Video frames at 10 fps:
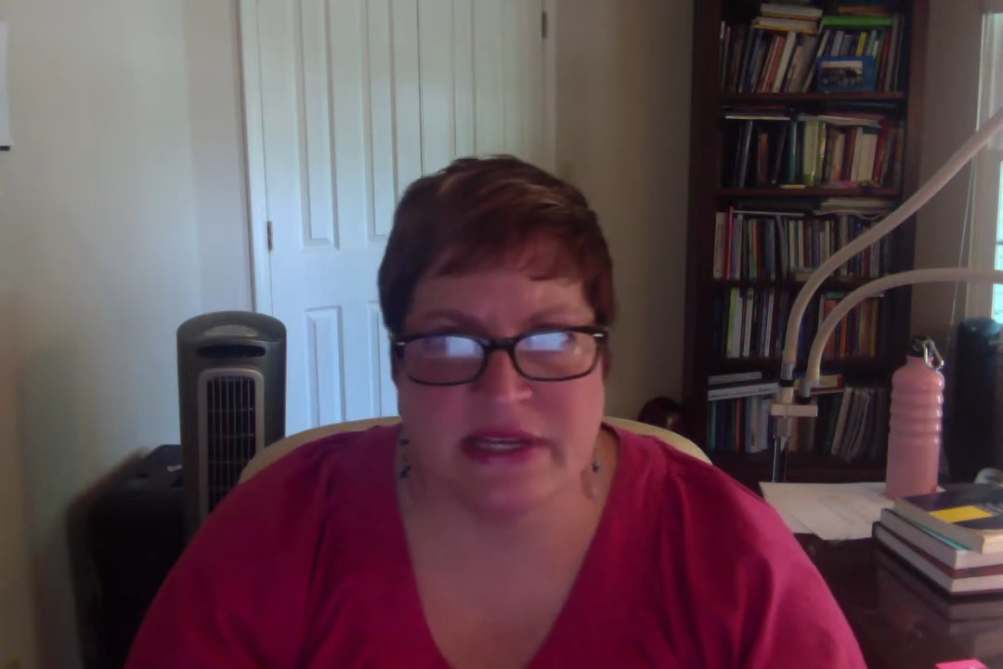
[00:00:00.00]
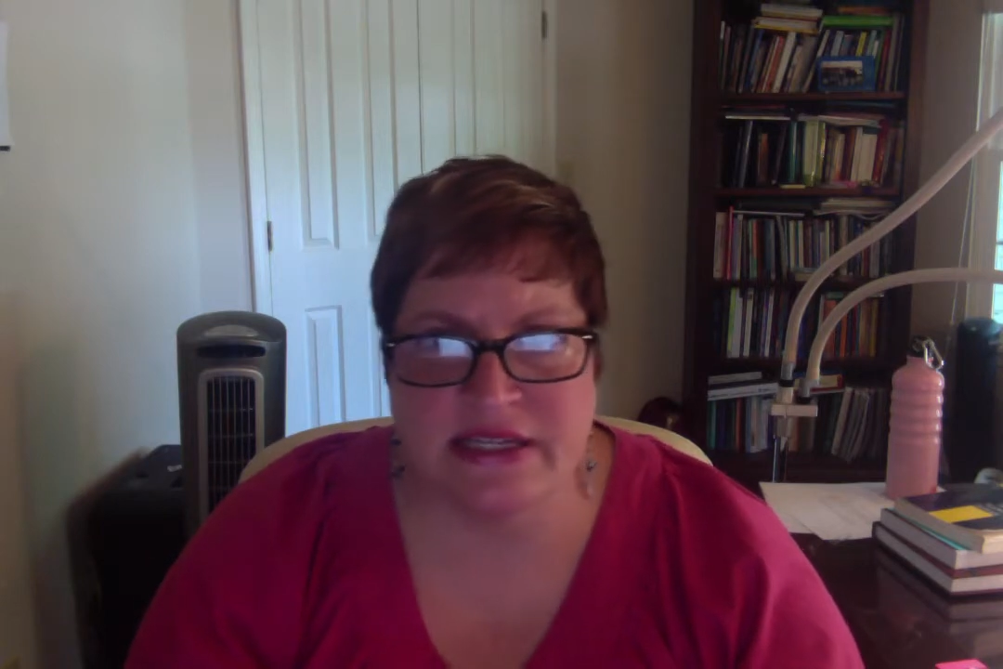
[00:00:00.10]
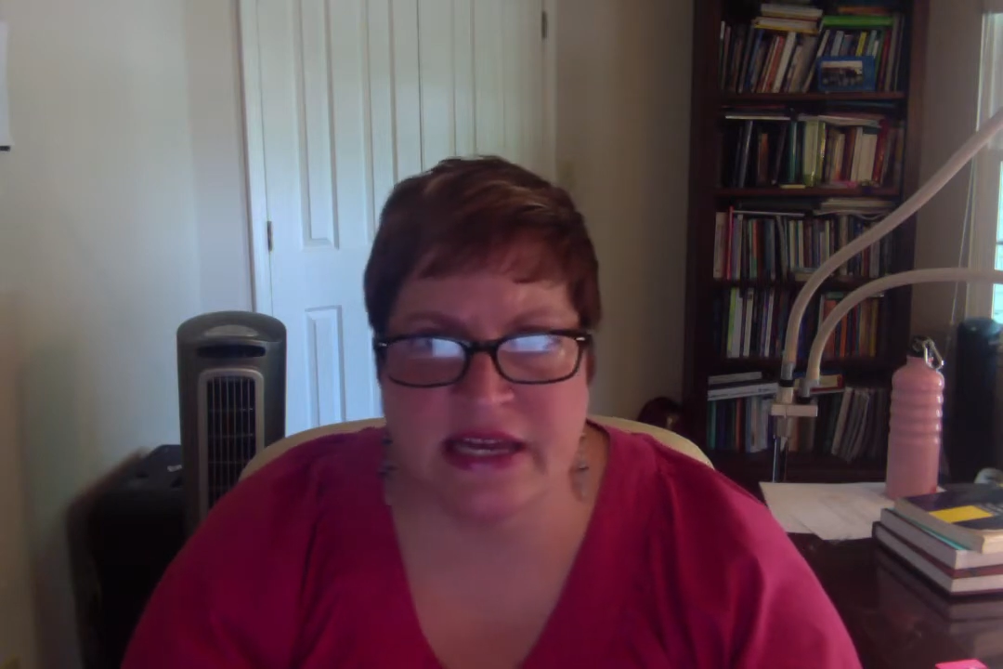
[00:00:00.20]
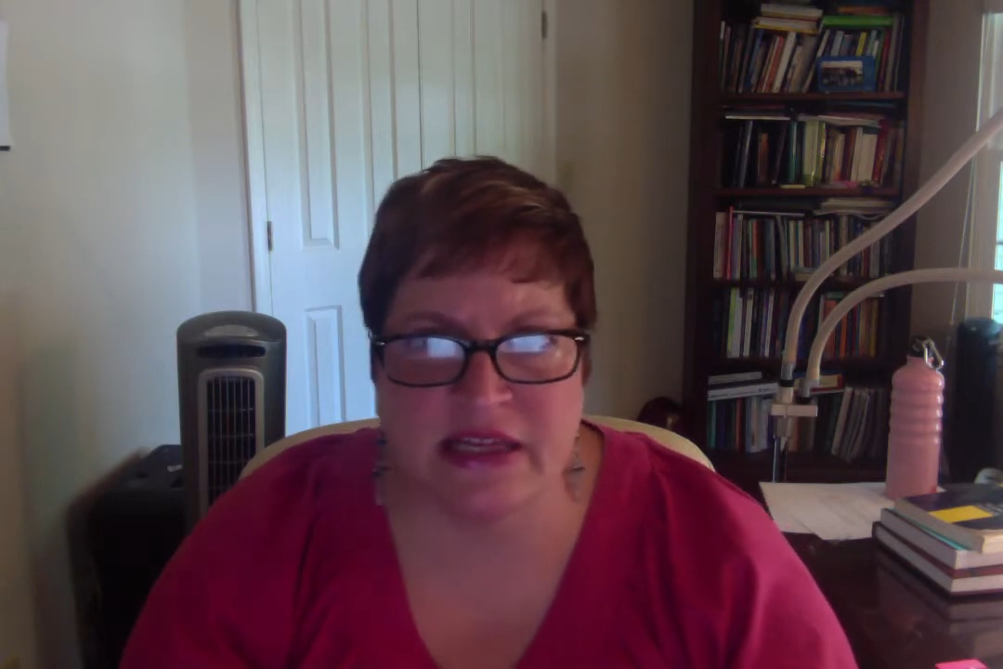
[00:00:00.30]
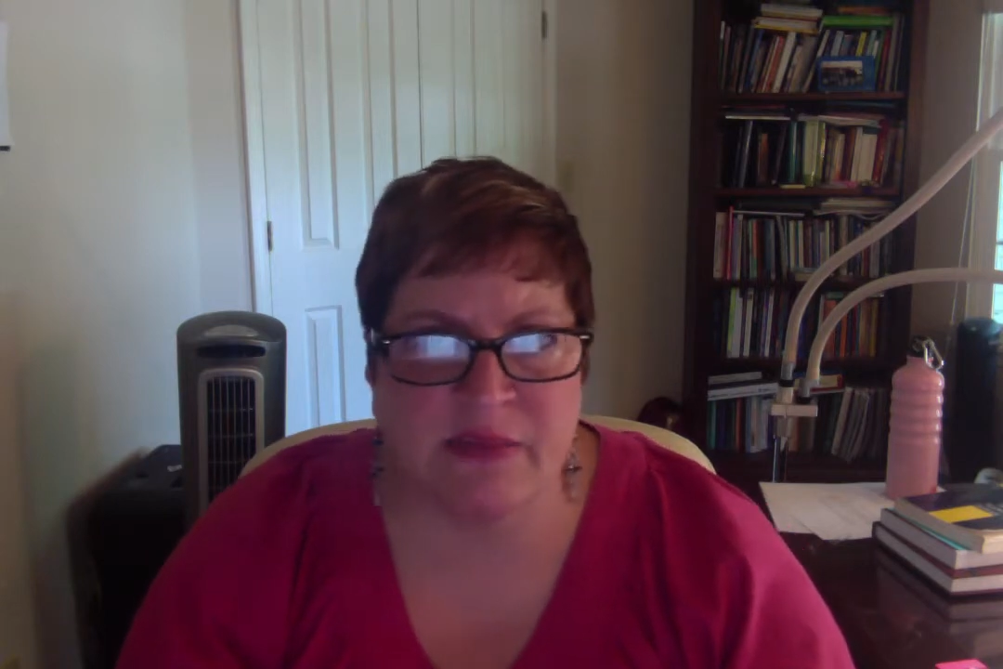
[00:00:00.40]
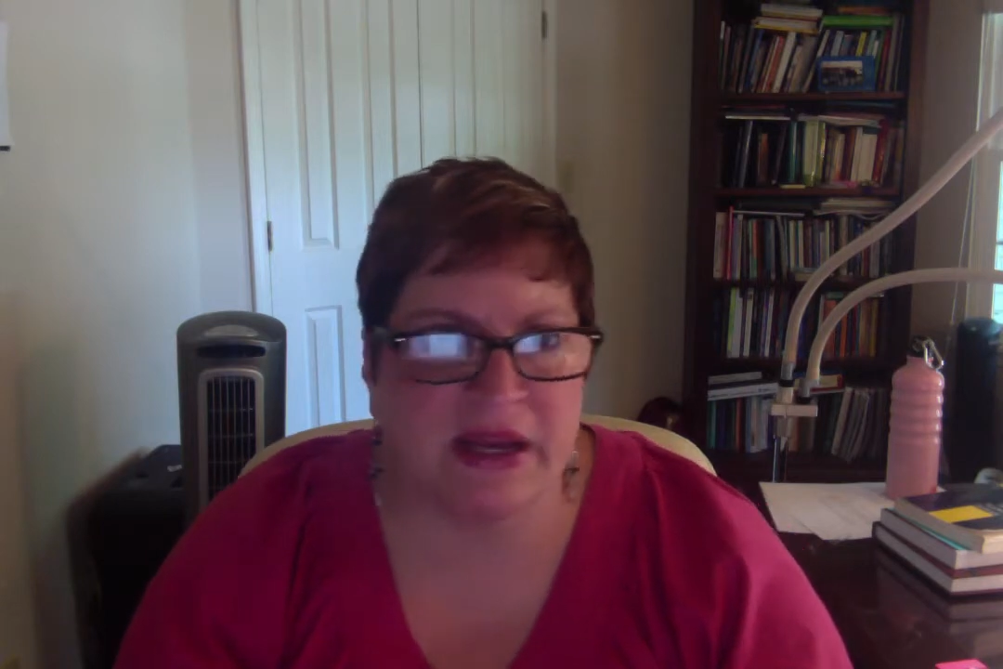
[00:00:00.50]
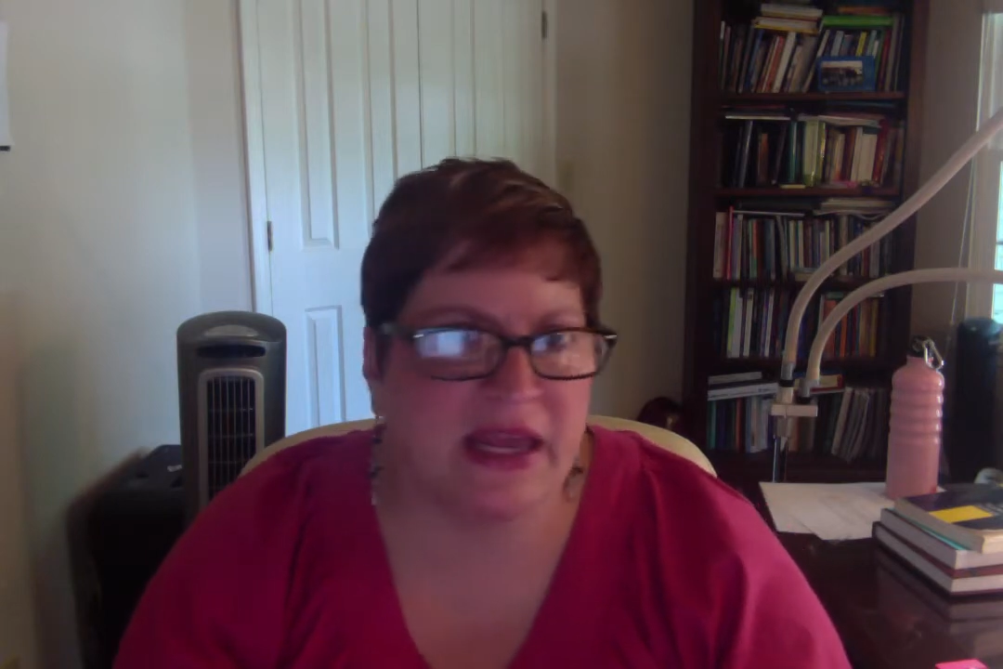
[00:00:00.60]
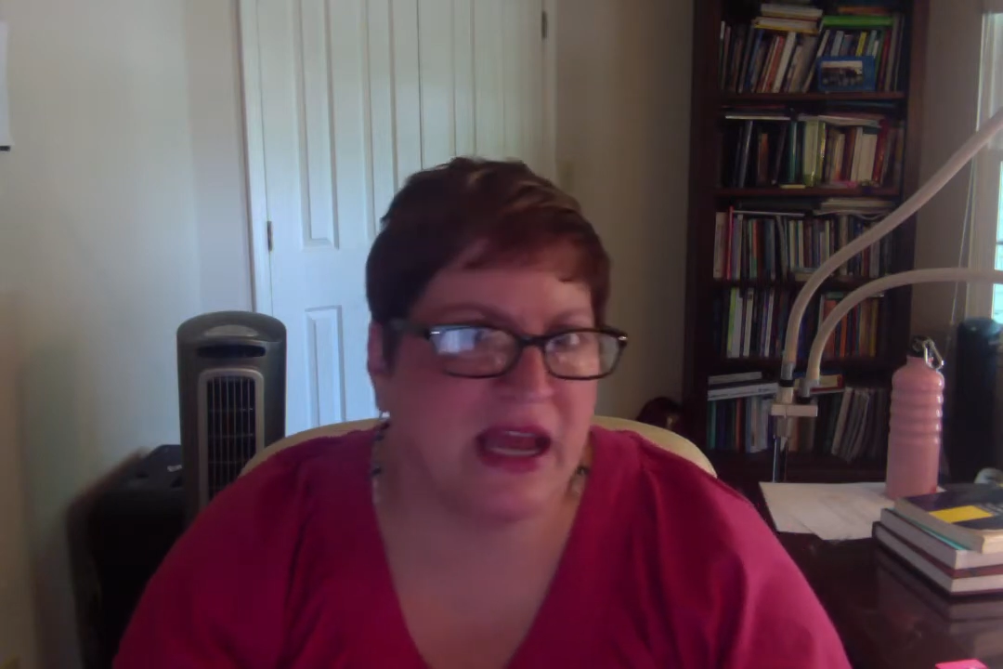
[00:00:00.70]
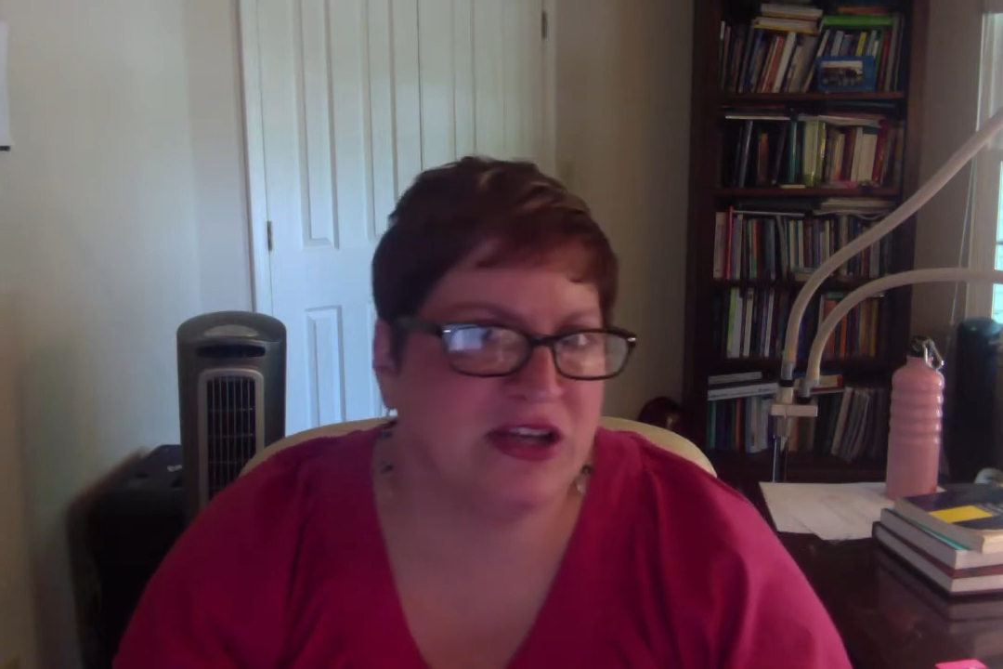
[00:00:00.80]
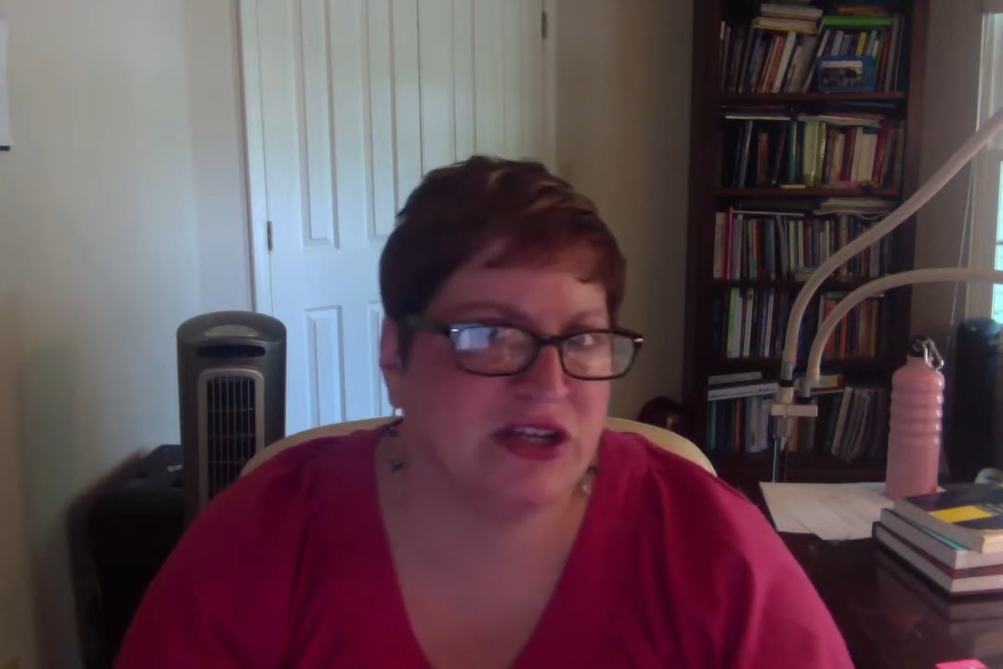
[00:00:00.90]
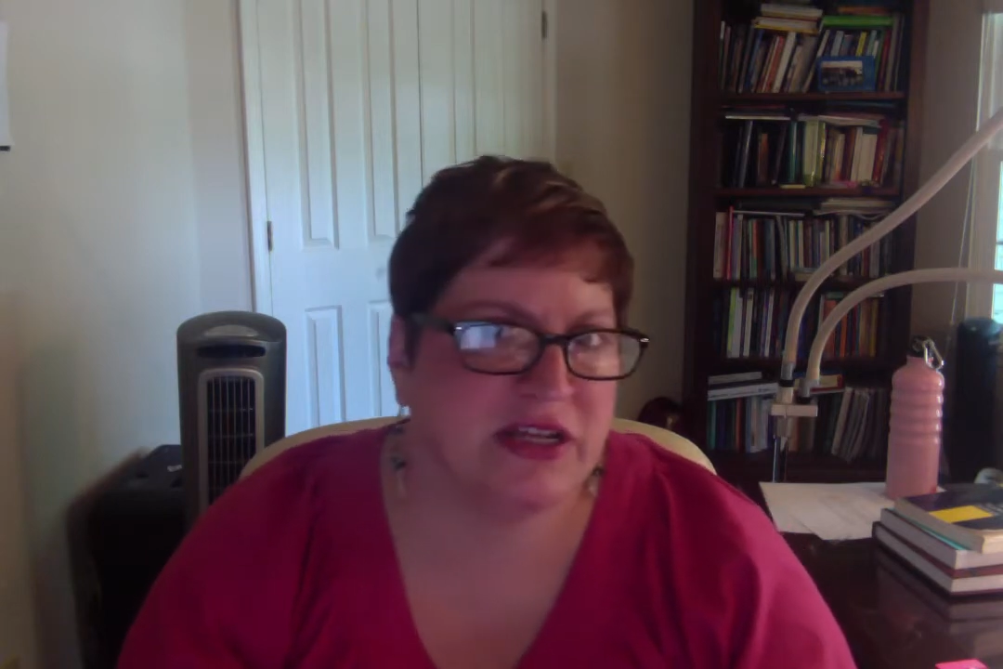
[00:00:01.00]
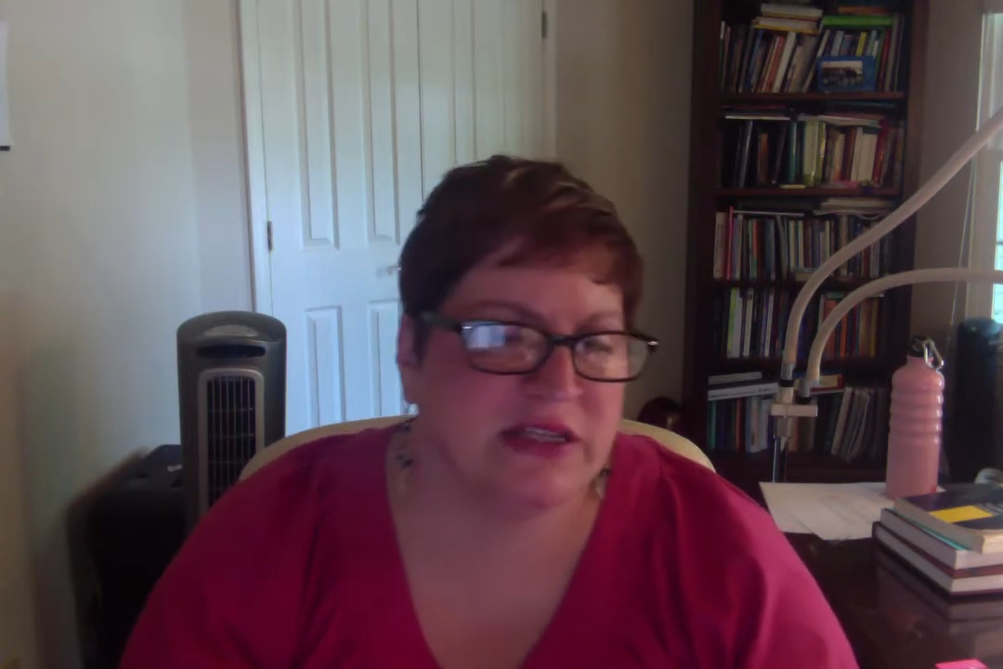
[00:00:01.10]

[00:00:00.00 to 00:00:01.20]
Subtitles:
take the medication and